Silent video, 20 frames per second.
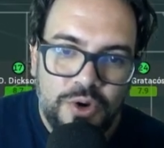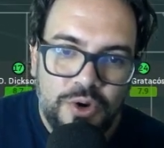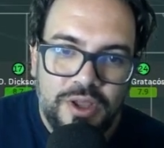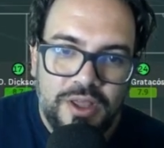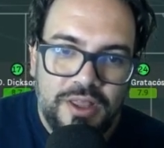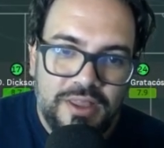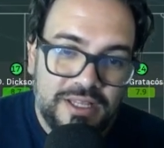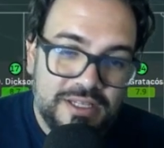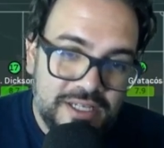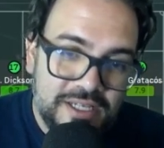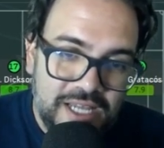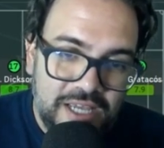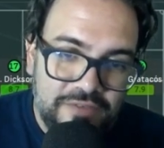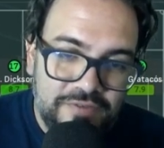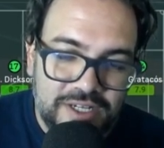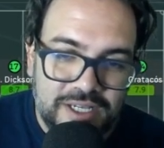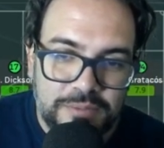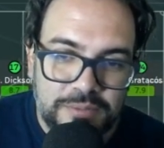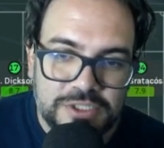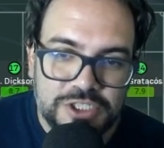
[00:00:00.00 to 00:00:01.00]
They did have a
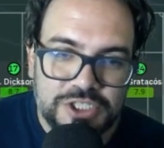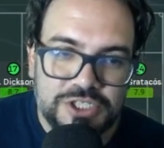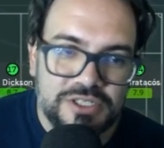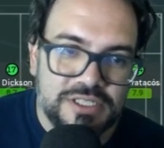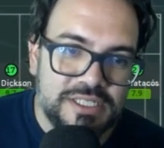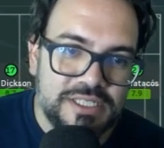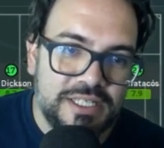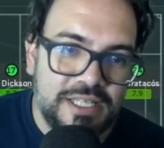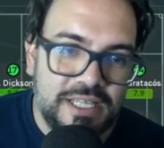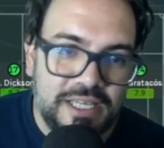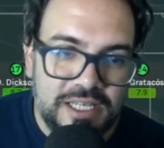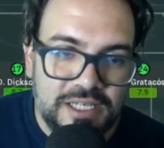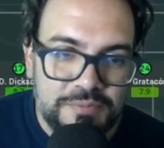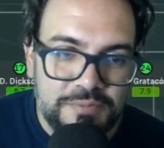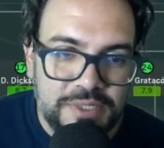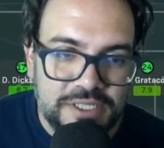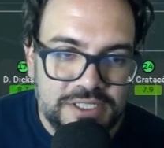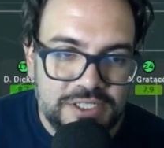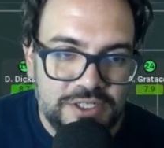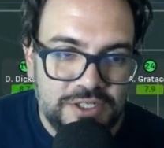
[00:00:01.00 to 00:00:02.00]
couple of shots in the end,
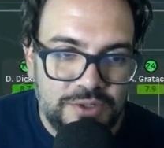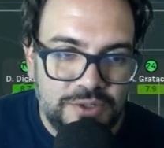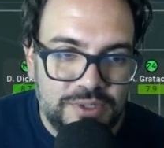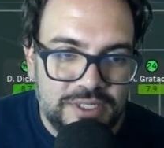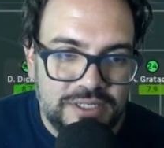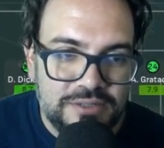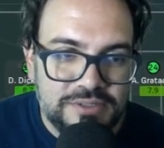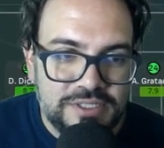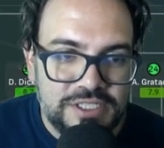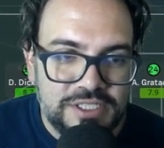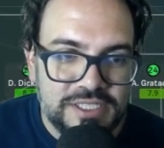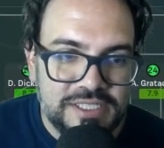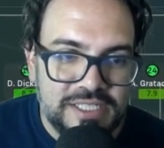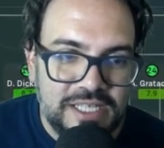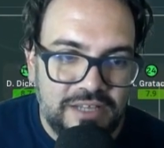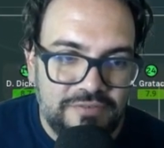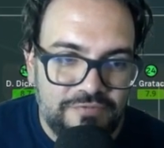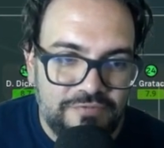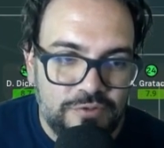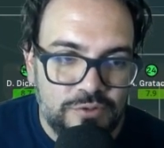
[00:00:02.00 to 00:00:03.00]
but you know what? It was just
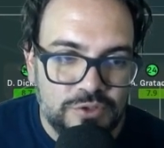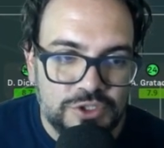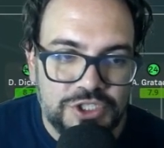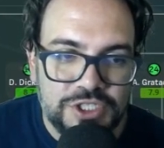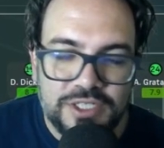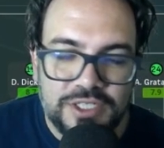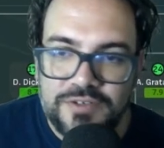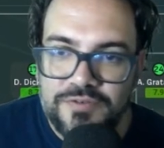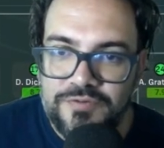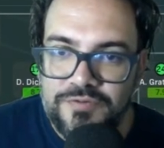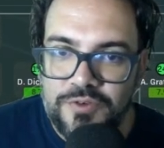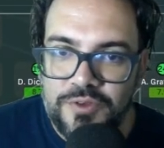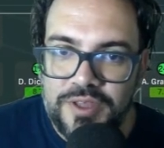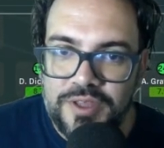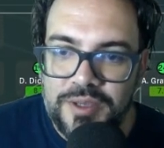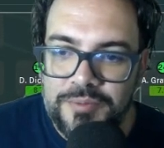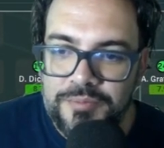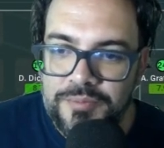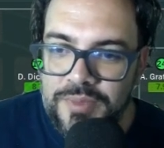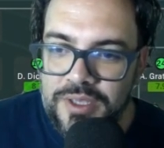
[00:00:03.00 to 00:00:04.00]
unfortunate for
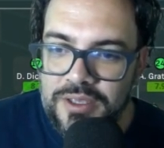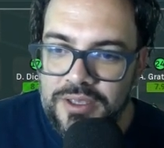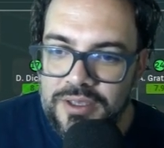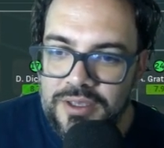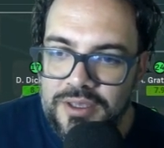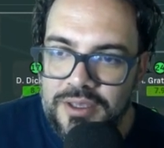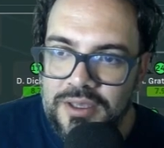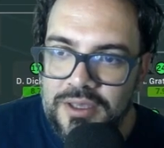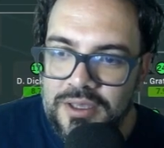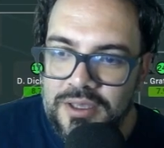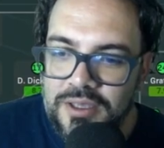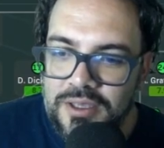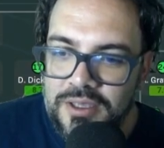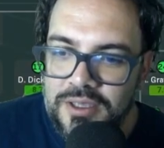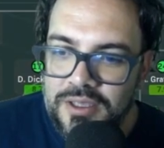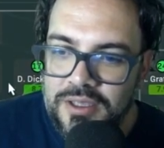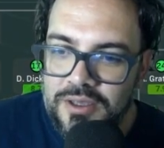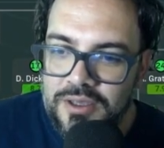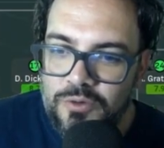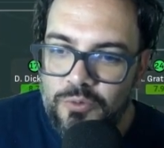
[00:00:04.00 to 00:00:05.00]
them.
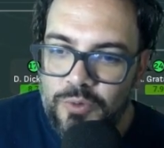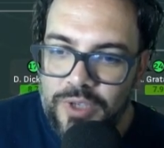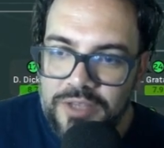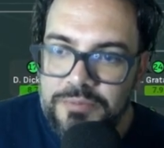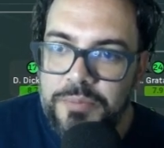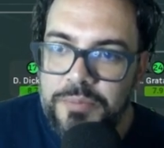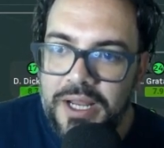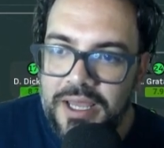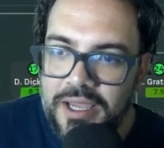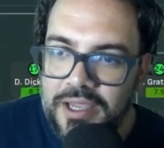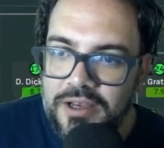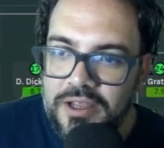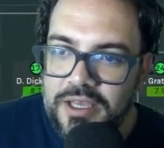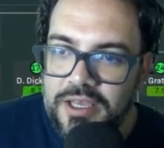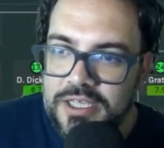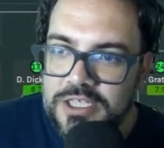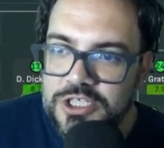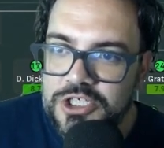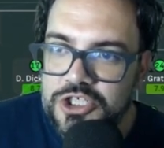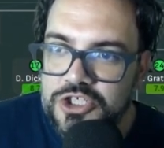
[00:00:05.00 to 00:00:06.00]
We played
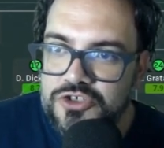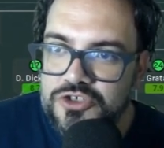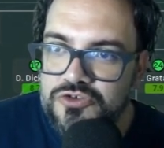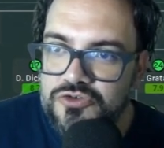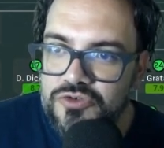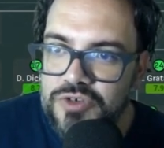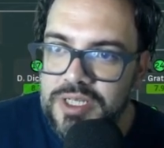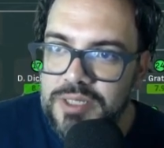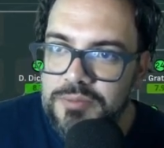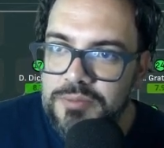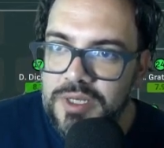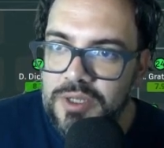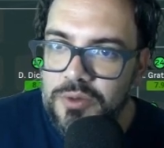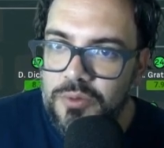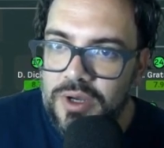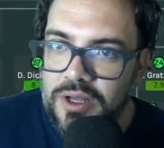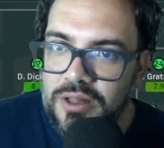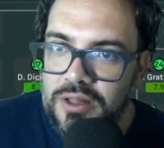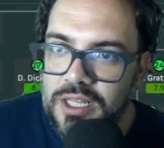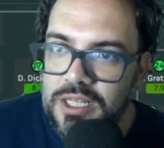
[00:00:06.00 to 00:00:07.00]
extremely
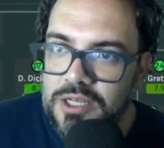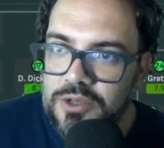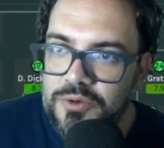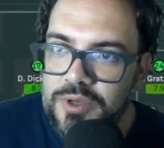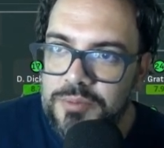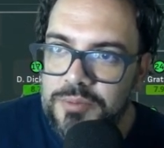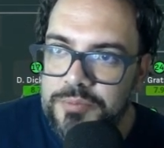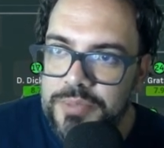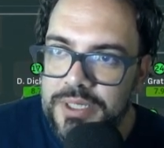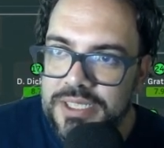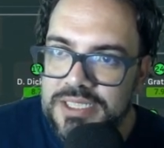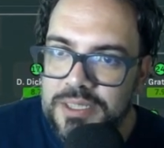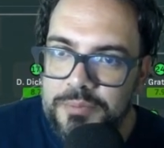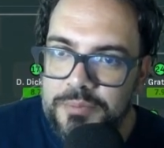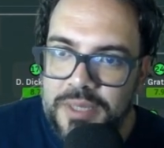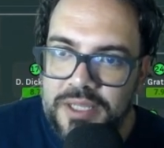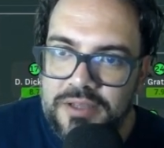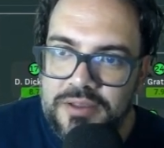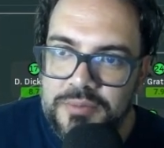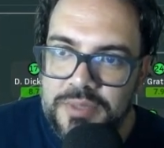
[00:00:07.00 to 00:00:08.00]
well. Eloquim picks up
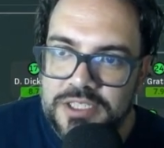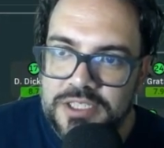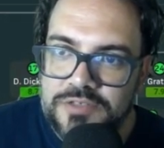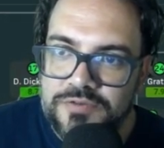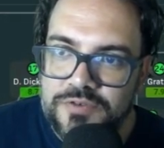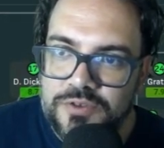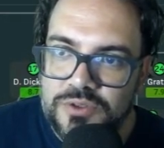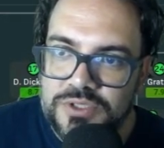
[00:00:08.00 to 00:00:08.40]
man of the match, of course.